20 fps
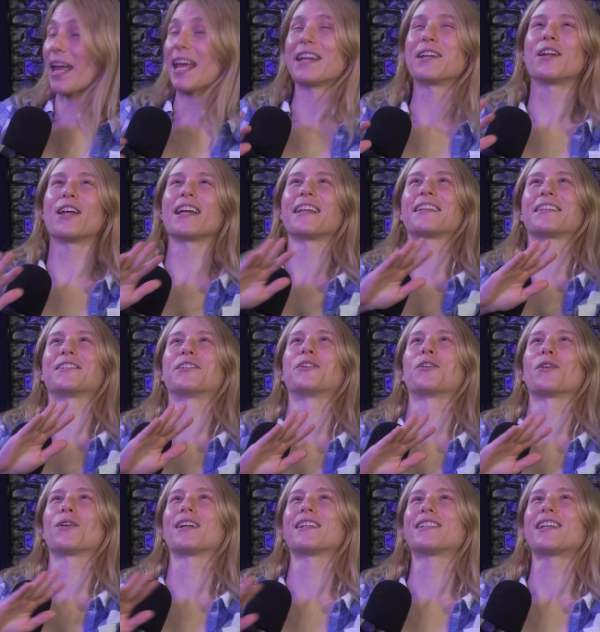in
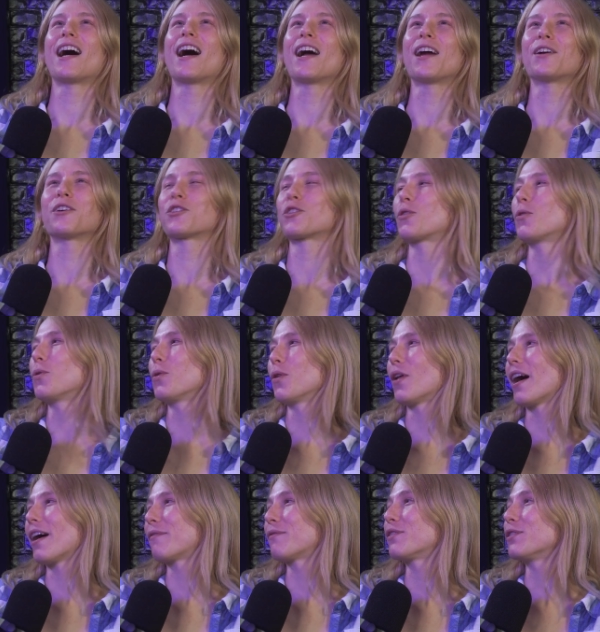your entire school
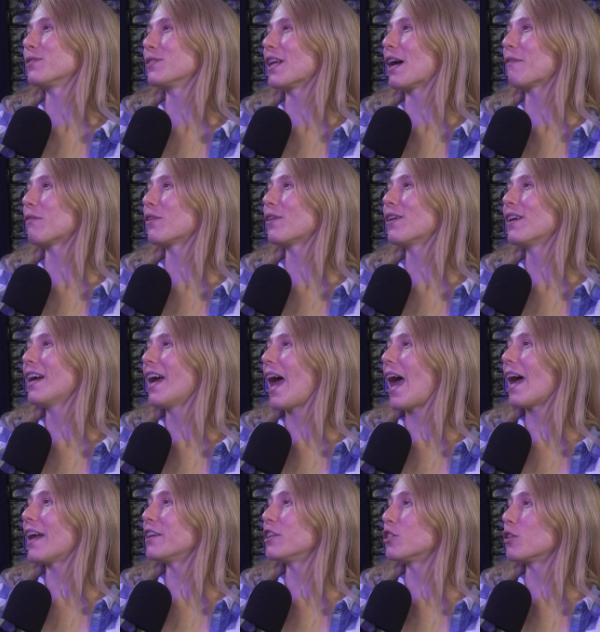life, you never
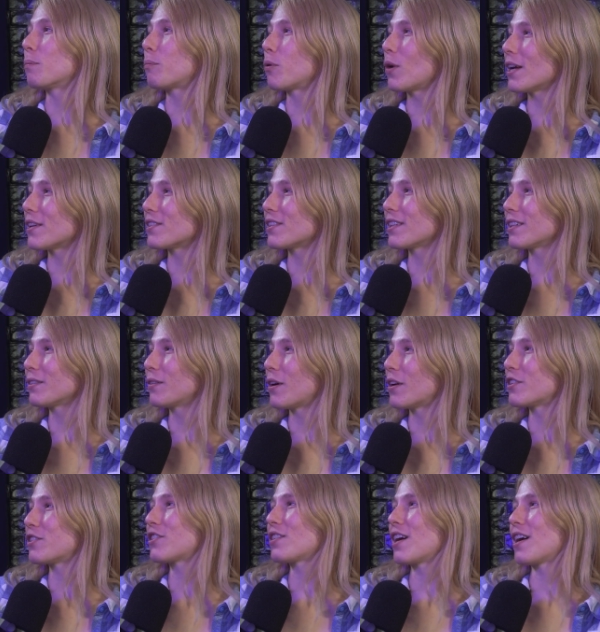I, had a depressing
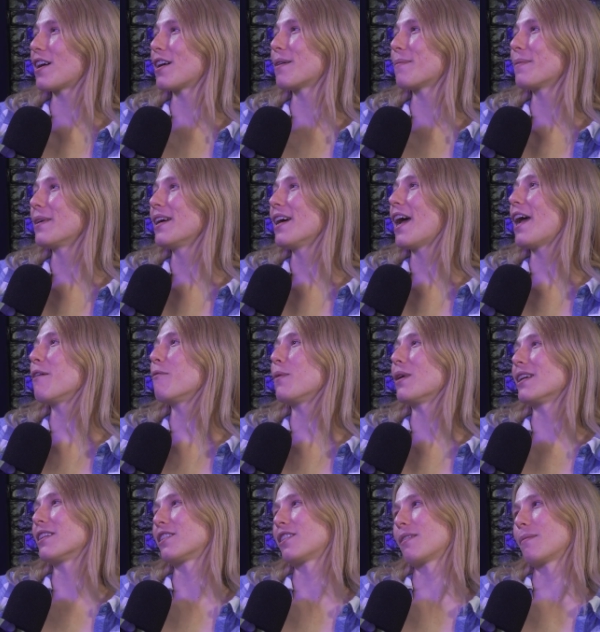lunchtime so, and
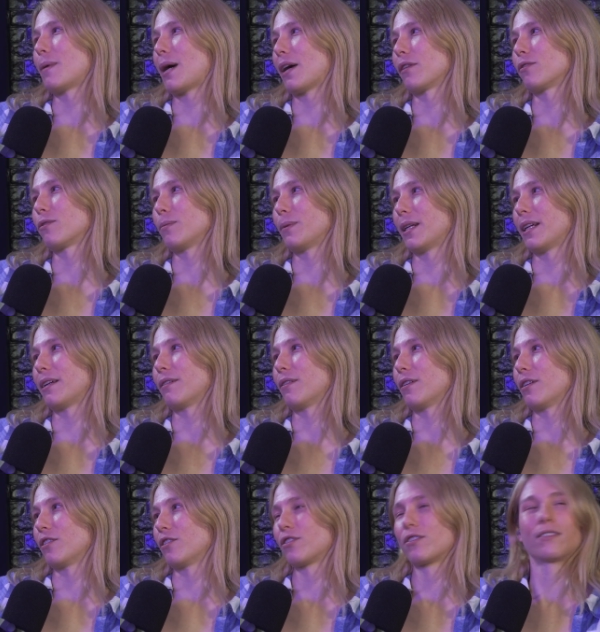went to the bathroom. oh wait,
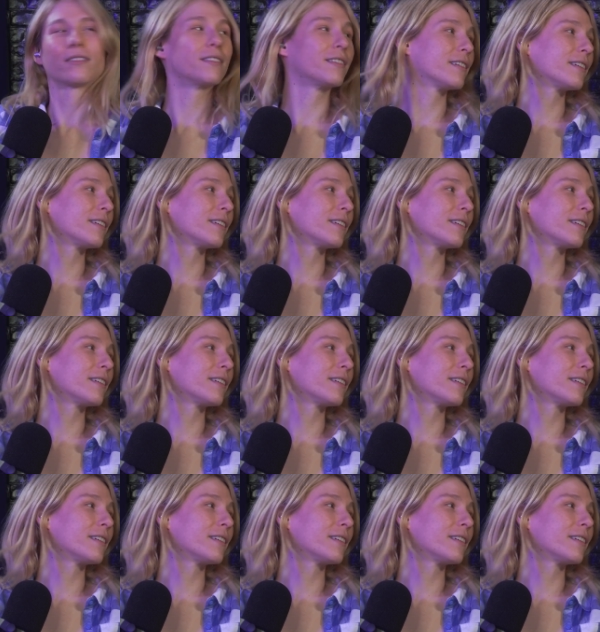so you're talking